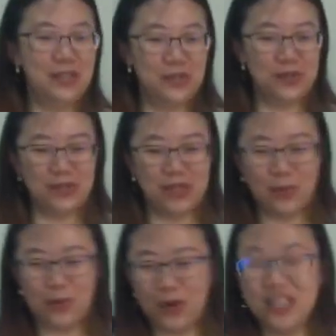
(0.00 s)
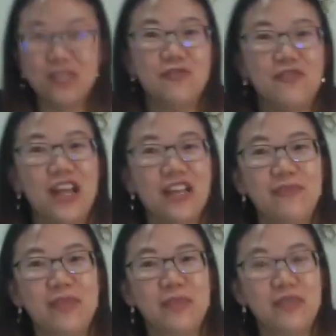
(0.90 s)
to award it to
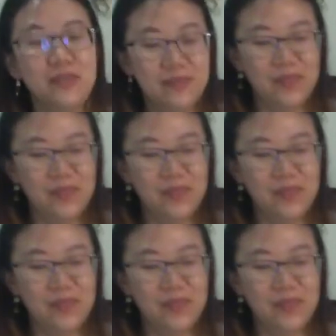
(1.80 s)
5 people.